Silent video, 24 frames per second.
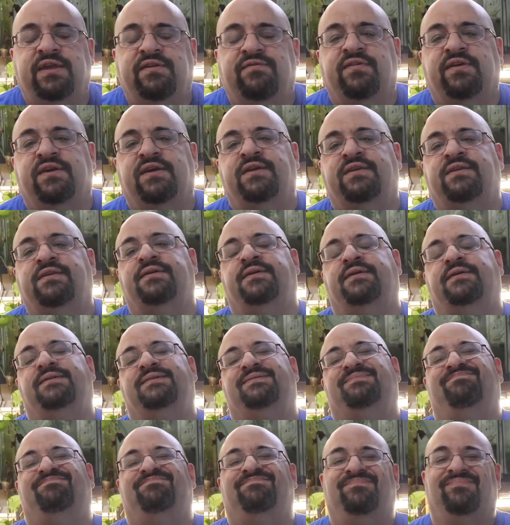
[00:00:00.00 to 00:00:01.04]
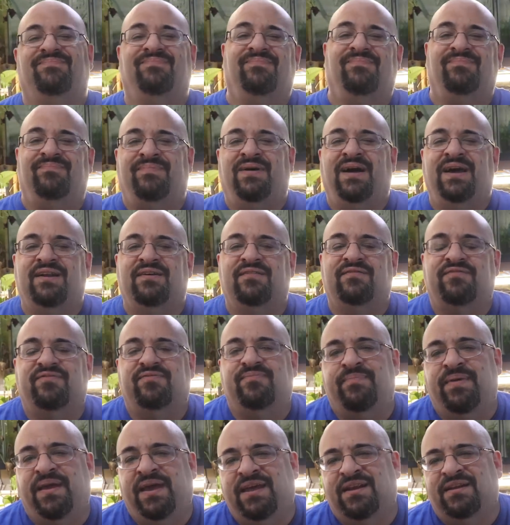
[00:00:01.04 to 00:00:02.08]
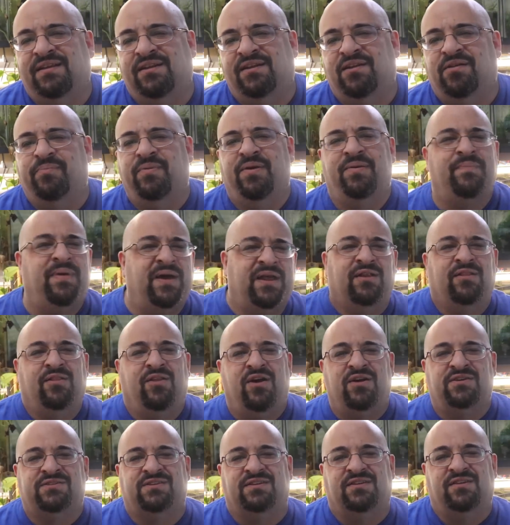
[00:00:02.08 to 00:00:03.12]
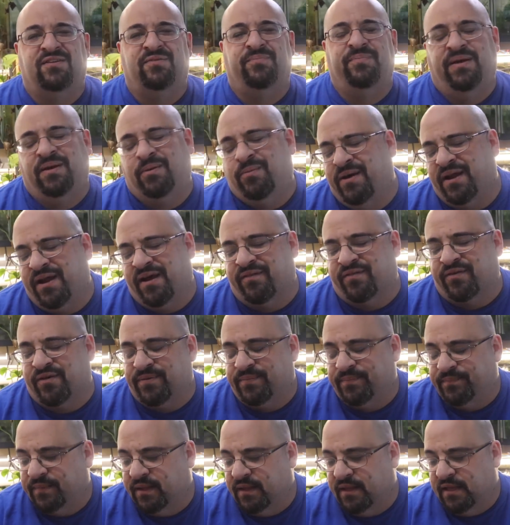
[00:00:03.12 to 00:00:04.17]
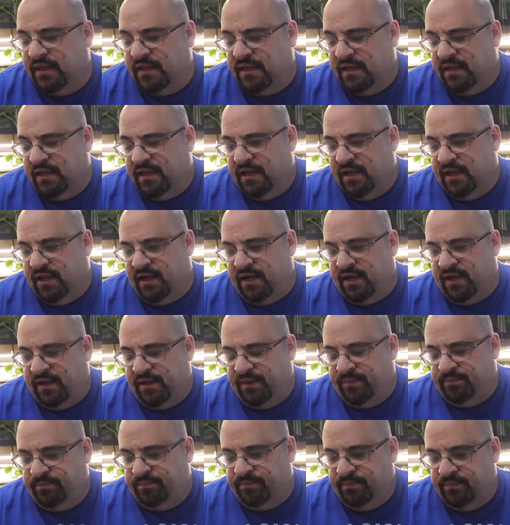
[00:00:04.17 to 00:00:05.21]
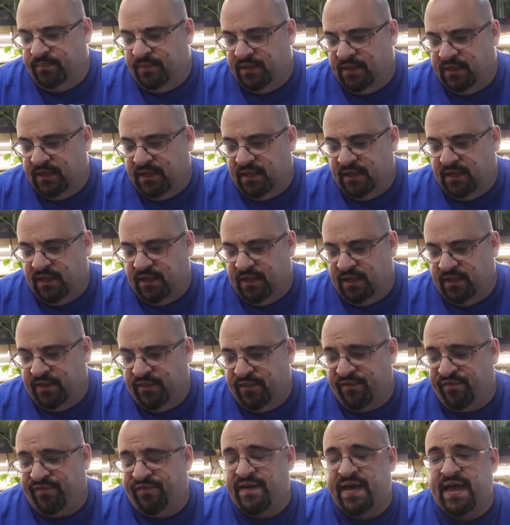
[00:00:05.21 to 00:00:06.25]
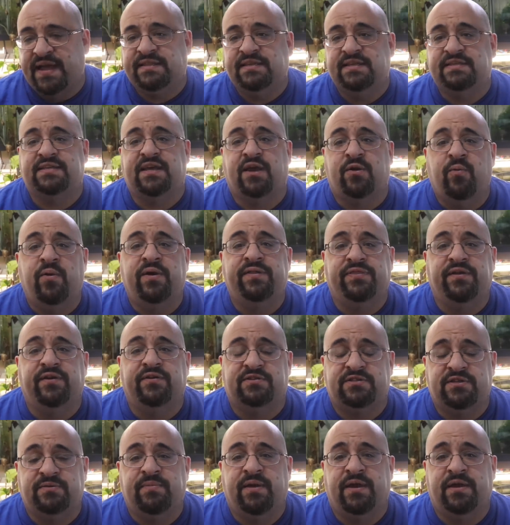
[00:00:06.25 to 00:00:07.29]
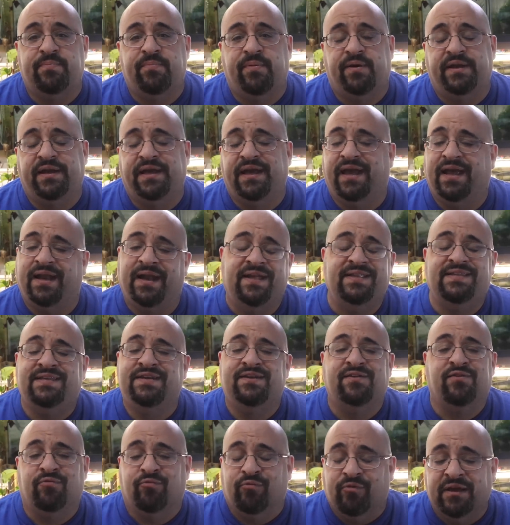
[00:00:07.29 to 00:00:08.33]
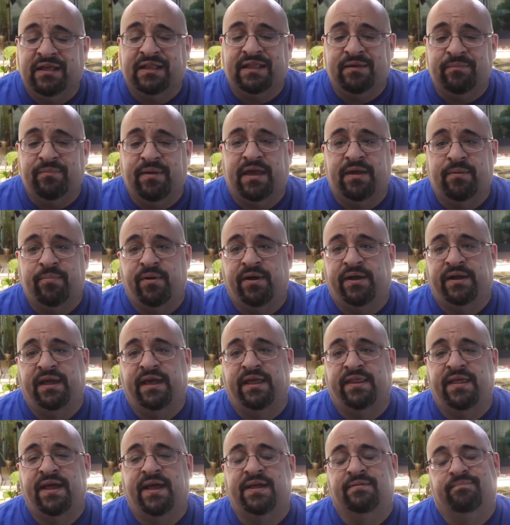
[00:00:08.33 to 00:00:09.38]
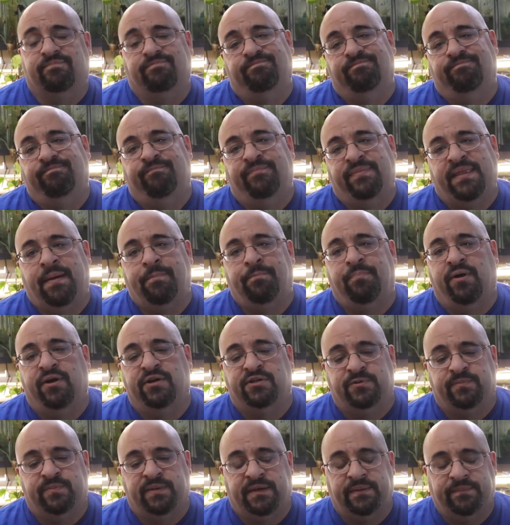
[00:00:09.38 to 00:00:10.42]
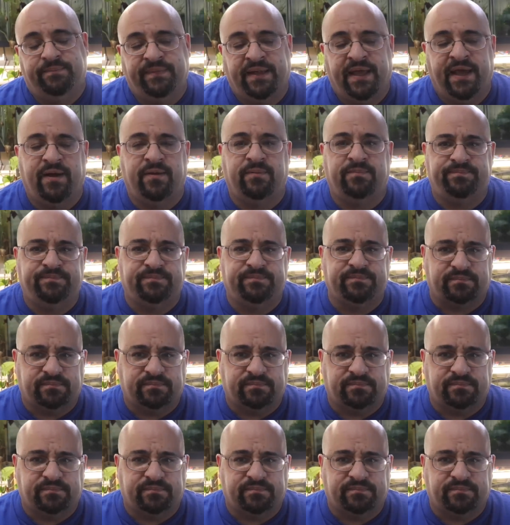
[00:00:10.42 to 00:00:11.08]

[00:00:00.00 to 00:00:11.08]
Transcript: even, might have made a little bit, might have lost a little bit, whatever. Um, the fact is I went there to make money and I didn't really make money and that, that bugs me. Now,